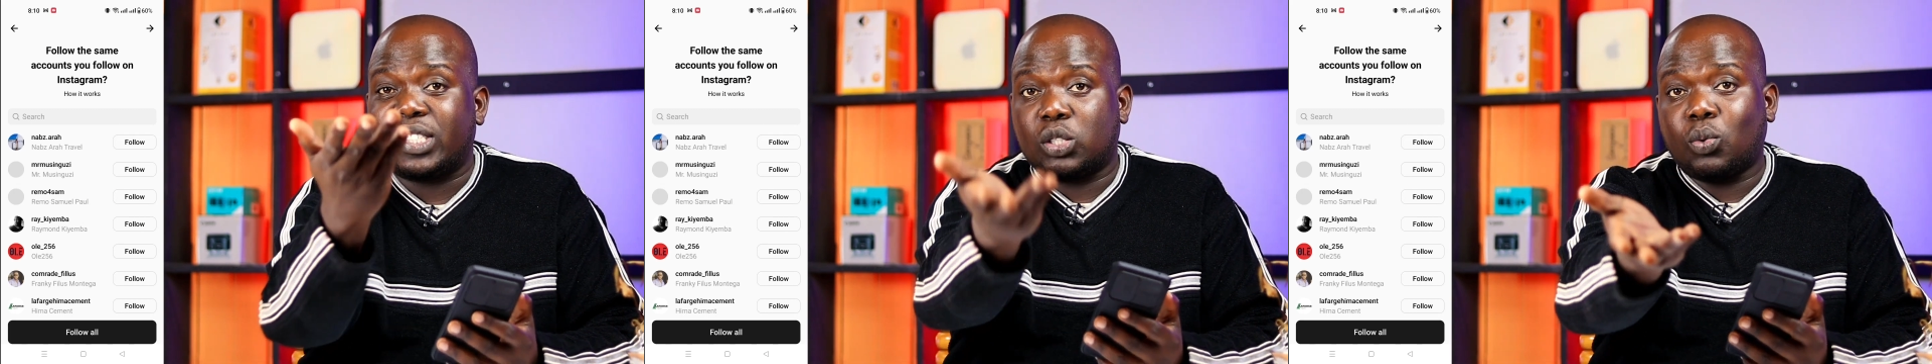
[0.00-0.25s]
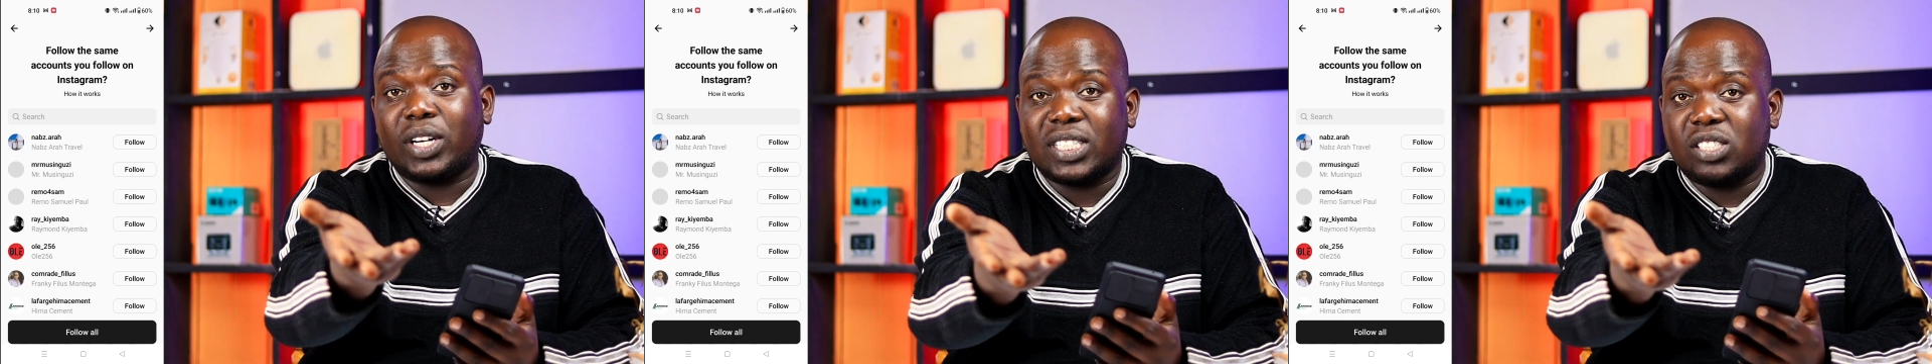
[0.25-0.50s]

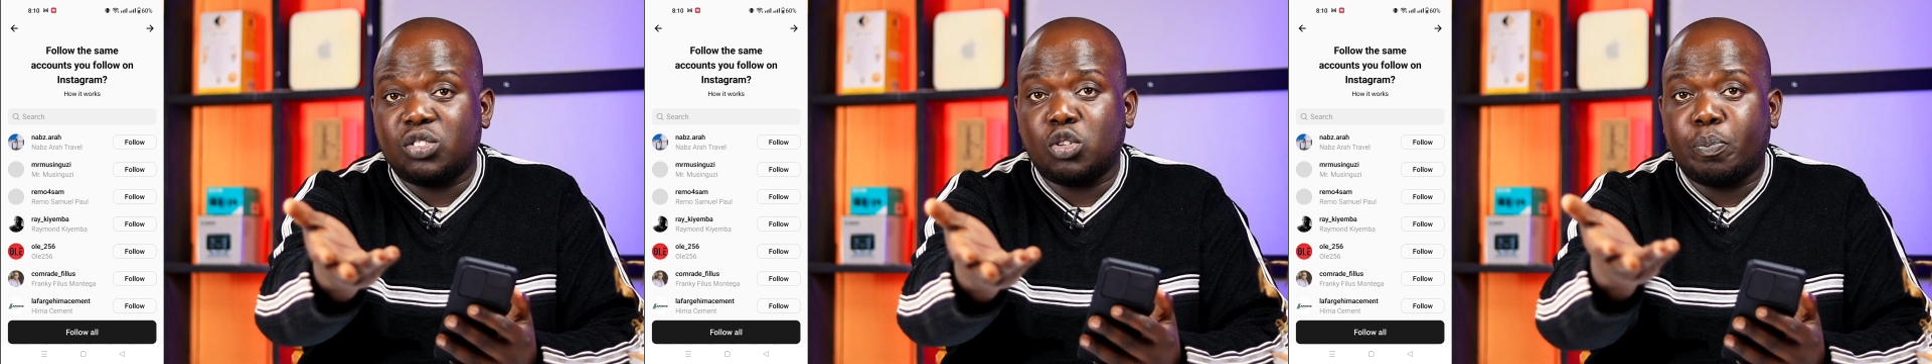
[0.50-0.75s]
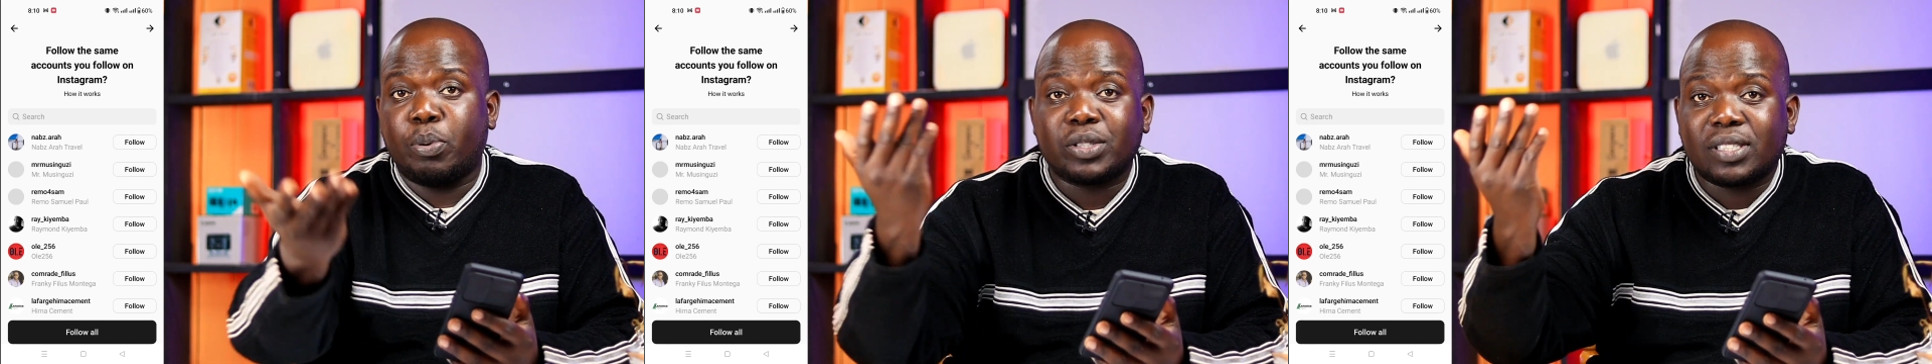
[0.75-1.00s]
see what it is
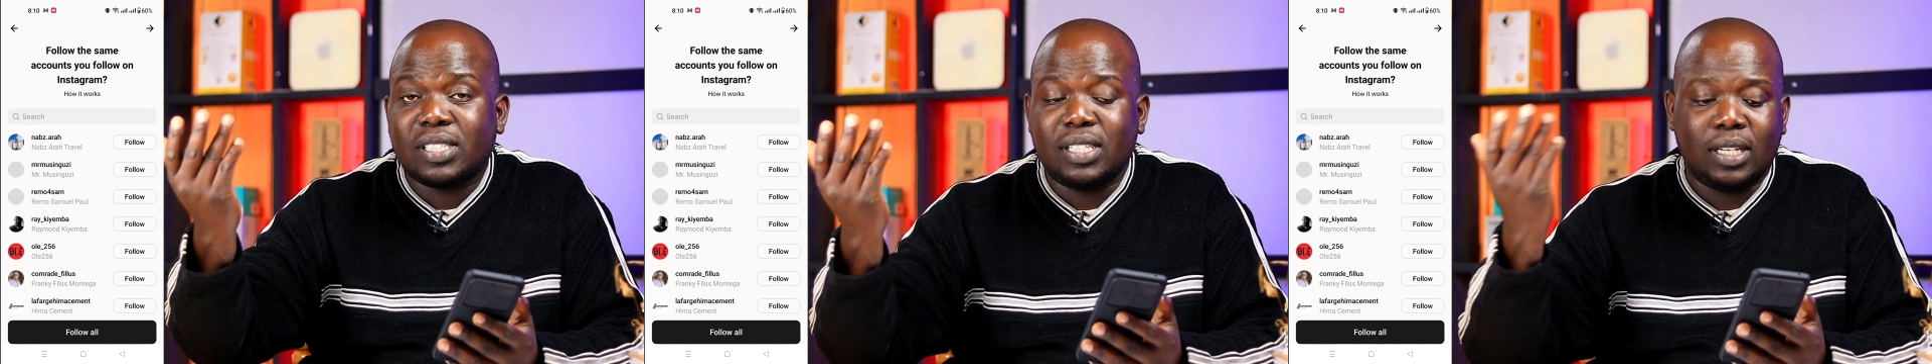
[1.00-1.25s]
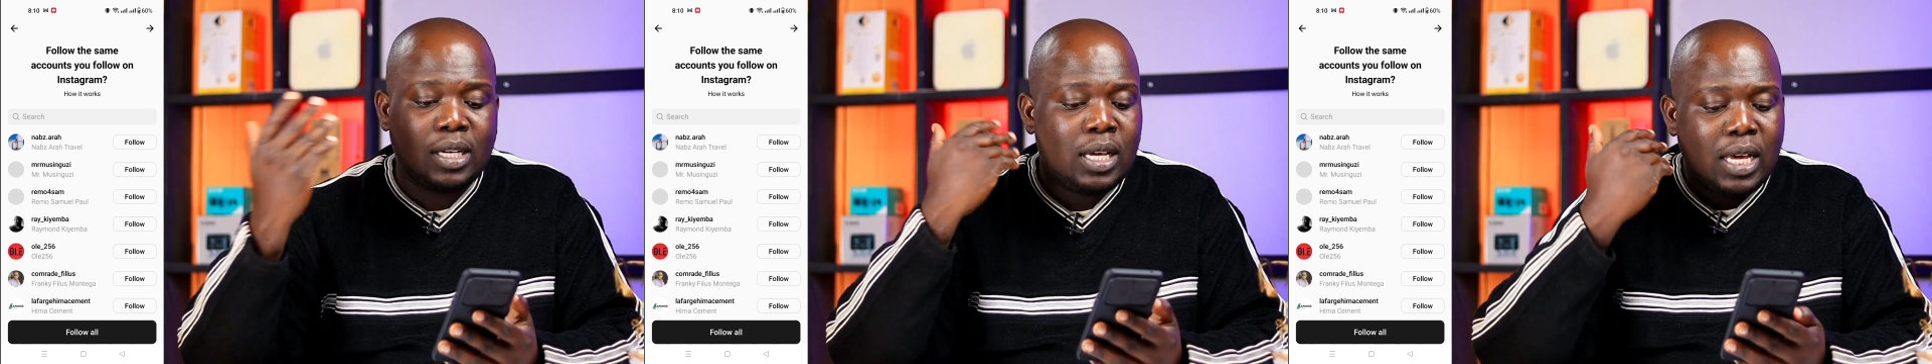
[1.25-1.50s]
you're
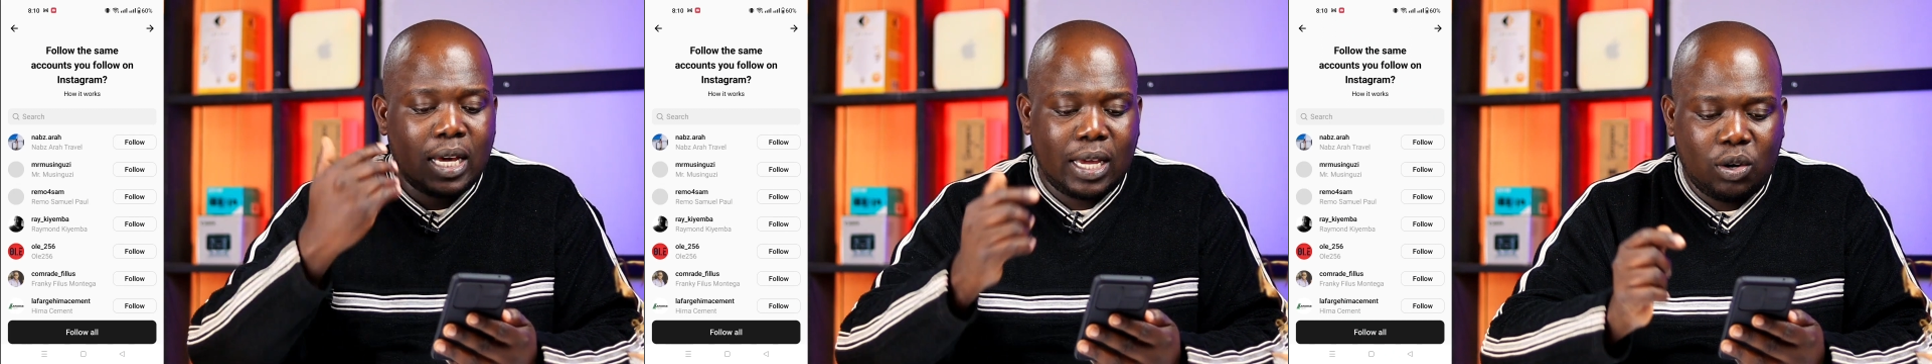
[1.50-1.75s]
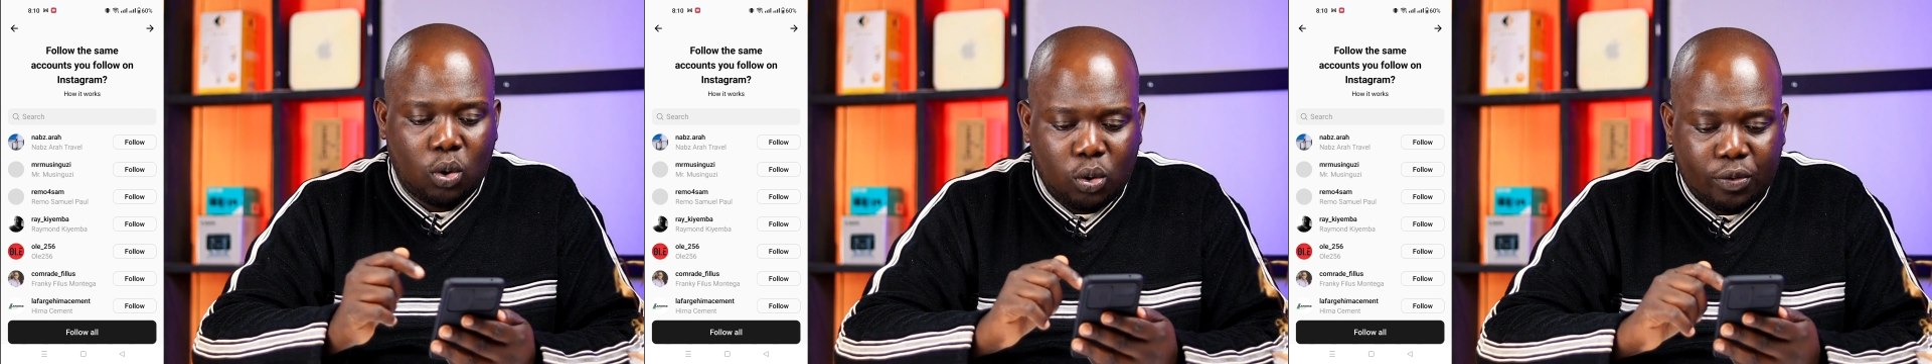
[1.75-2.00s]
posting
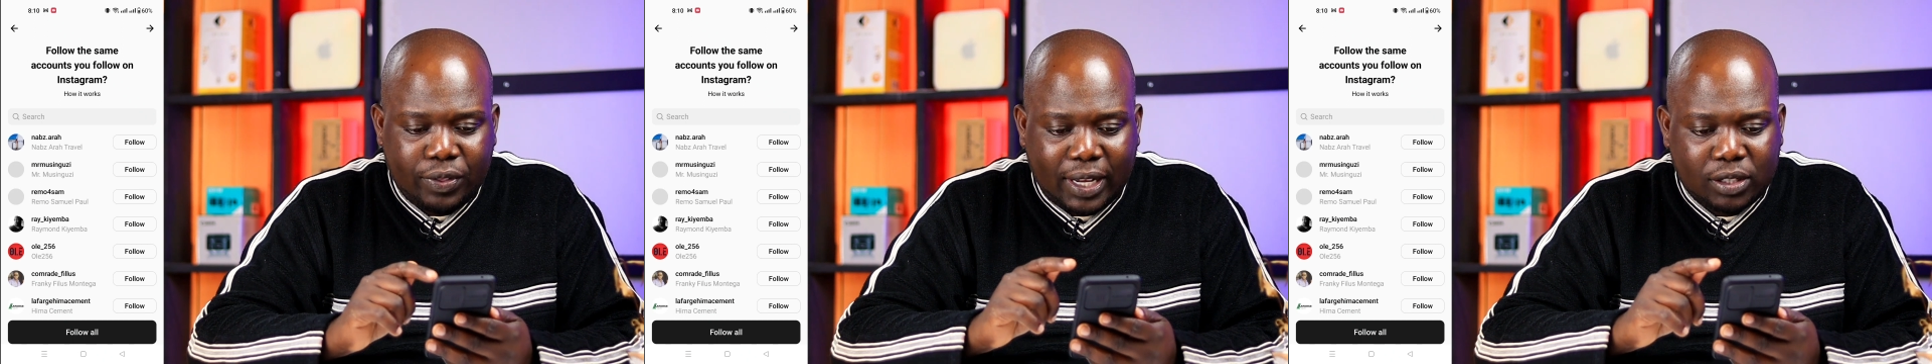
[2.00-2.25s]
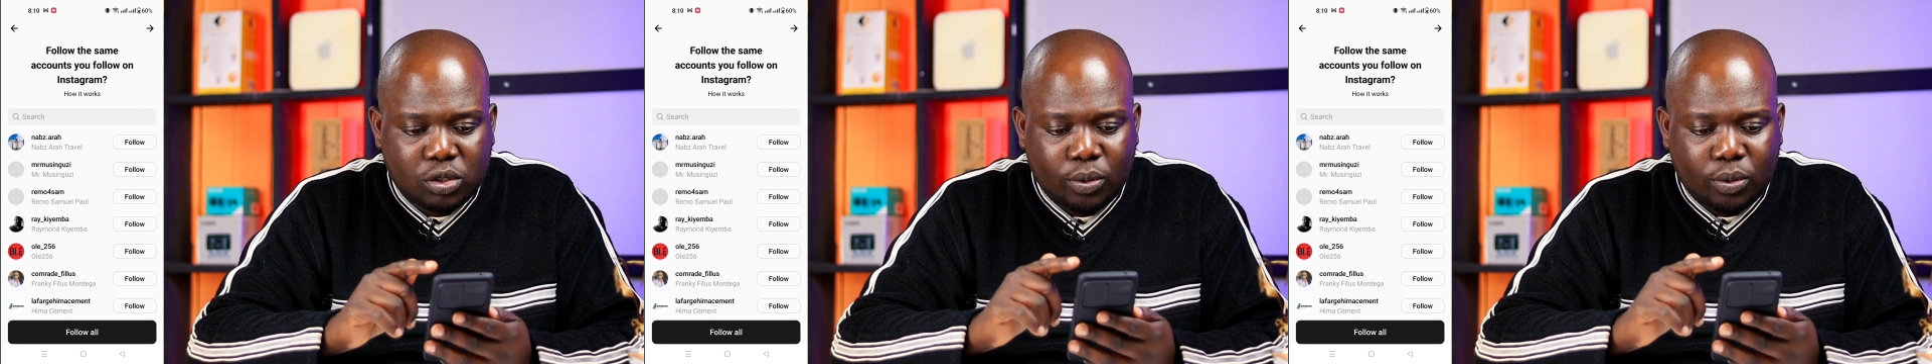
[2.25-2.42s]
and all of that.